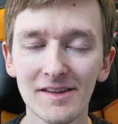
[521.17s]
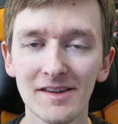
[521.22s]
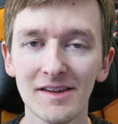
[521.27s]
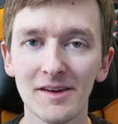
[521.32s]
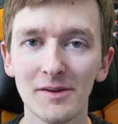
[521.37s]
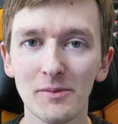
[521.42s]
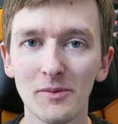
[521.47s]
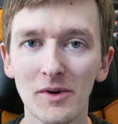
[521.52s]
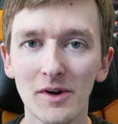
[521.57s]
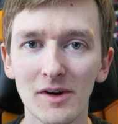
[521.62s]

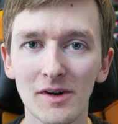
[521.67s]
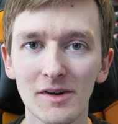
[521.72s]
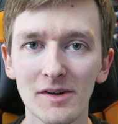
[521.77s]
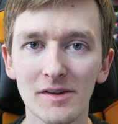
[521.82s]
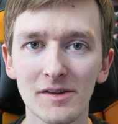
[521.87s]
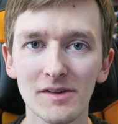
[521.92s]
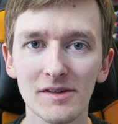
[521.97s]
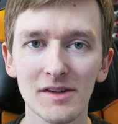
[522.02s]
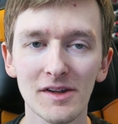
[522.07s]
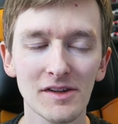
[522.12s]

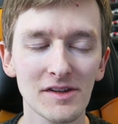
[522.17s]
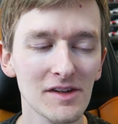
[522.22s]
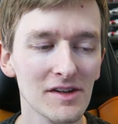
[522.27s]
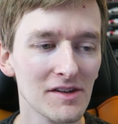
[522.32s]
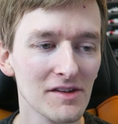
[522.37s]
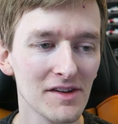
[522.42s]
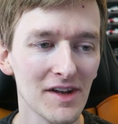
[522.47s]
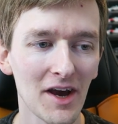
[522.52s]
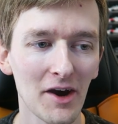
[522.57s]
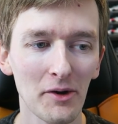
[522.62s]
This
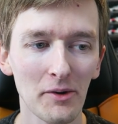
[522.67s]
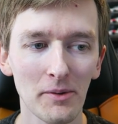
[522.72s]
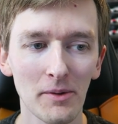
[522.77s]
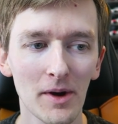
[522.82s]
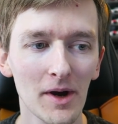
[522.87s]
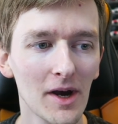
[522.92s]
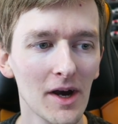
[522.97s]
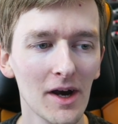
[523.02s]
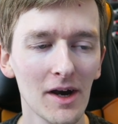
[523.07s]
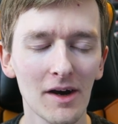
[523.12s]
is now
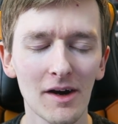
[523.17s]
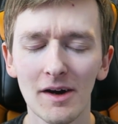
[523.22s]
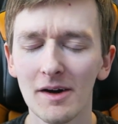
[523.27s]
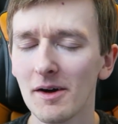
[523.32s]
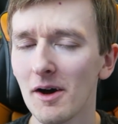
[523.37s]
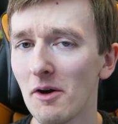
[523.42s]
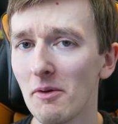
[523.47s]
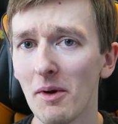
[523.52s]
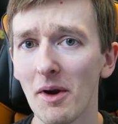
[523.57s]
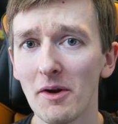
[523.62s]

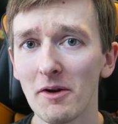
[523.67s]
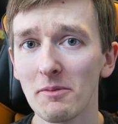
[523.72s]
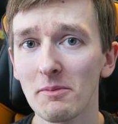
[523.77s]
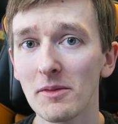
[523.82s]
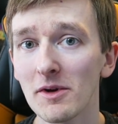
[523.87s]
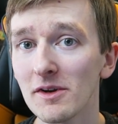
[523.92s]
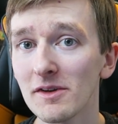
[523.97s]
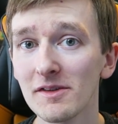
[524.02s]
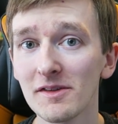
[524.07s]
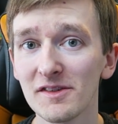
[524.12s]
around a
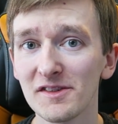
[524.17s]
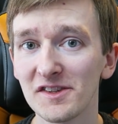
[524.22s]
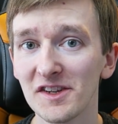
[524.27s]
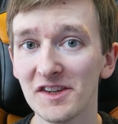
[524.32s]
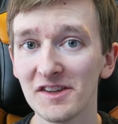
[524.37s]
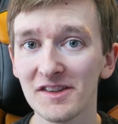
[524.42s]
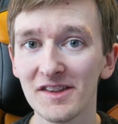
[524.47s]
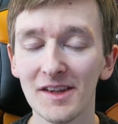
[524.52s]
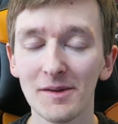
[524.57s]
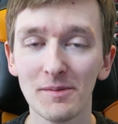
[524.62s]
month
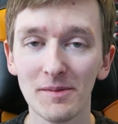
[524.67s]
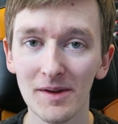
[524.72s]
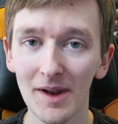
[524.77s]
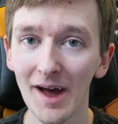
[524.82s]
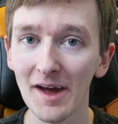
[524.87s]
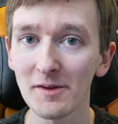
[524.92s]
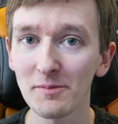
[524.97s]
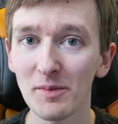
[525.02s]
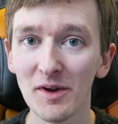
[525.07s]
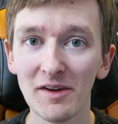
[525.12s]
since the
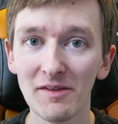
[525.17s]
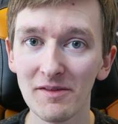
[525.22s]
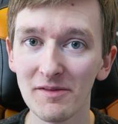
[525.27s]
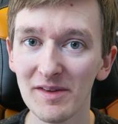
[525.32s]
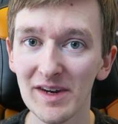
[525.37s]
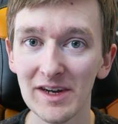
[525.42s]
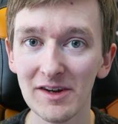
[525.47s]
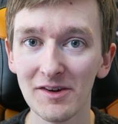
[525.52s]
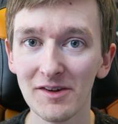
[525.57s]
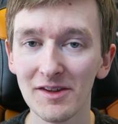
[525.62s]
last bit of the
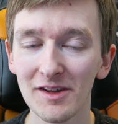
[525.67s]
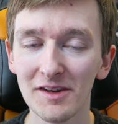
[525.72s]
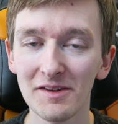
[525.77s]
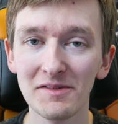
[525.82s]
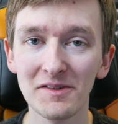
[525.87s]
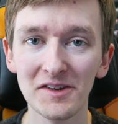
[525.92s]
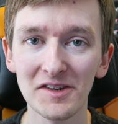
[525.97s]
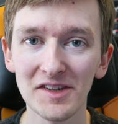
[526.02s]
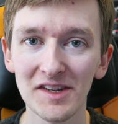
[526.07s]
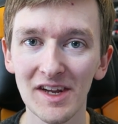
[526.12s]
video that you've
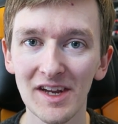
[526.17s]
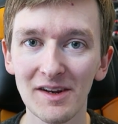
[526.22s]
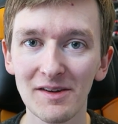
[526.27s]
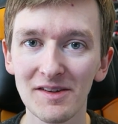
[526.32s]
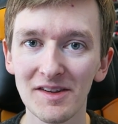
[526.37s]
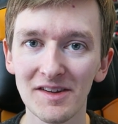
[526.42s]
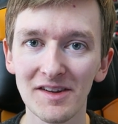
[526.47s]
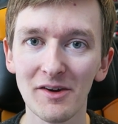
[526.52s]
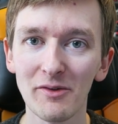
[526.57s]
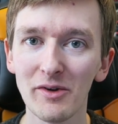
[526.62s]
just seen,
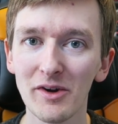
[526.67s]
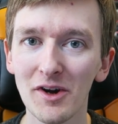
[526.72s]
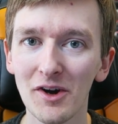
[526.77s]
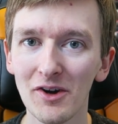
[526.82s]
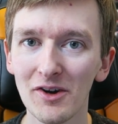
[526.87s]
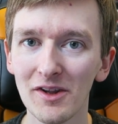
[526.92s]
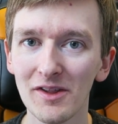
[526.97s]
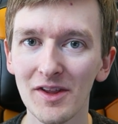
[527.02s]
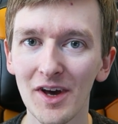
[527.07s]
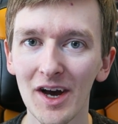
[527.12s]
since I
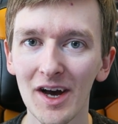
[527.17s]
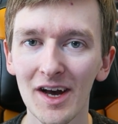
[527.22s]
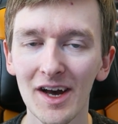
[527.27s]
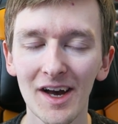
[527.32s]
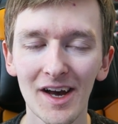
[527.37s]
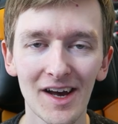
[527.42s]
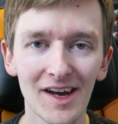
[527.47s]
recorded that.